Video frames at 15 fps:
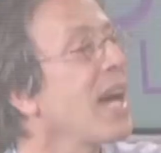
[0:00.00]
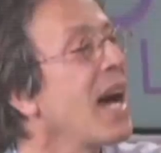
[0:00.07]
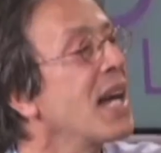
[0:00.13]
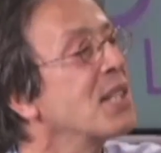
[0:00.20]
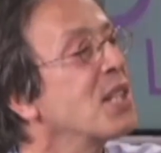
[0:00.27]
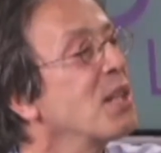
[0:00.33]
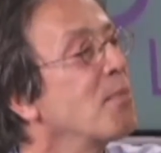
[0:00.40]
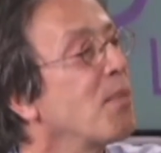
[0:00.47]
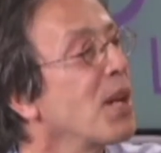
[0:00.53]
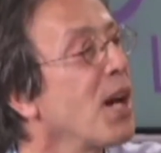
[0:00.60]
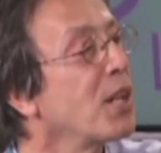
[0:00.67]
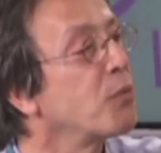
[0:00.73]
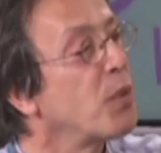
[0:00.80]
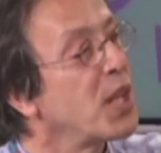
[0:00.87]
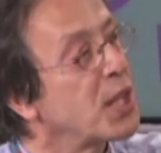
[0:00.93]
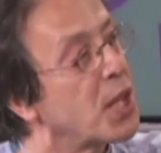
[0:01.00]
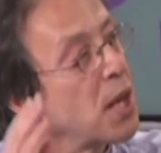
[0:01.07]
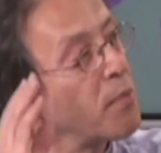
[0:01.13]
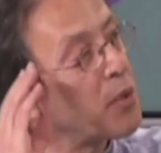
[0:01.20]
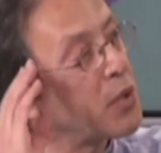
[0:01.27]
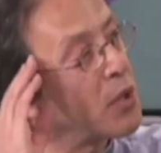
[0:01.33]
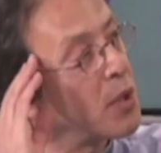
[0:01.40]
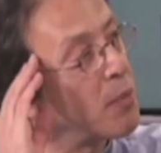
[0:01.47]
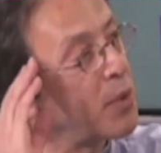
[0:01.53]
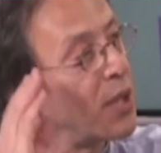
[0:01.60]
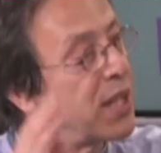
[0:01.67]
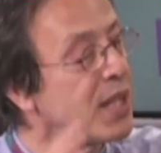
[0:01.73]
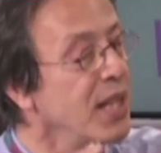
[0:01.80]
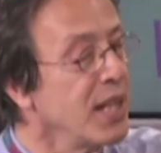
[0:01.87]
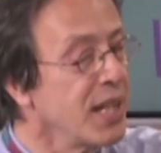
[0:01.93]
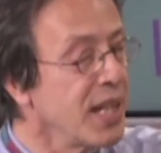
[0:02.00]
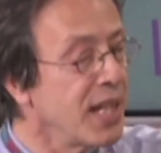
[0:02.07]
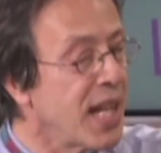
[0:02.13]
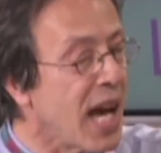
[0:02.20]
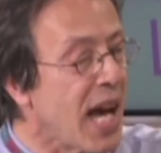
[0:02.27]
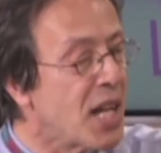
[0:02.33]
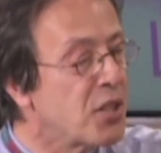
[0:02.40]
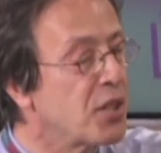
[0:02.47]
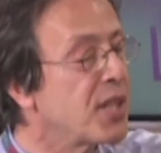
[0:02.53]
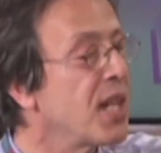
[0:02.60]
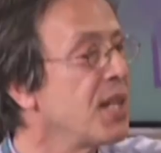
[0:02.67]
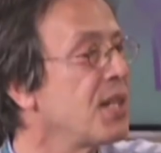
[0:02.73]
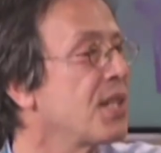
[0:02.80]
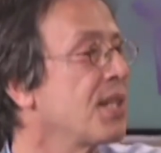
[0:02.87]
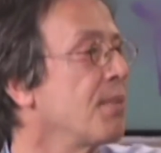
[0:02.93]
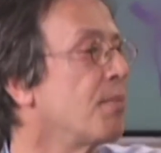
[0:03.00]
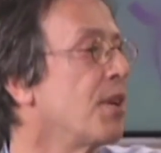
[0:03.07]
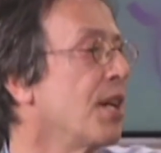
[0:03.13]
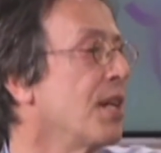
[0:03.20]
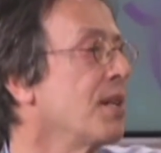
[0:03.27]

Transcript: Acid blood, when it comes to the brain, it agitates the brain.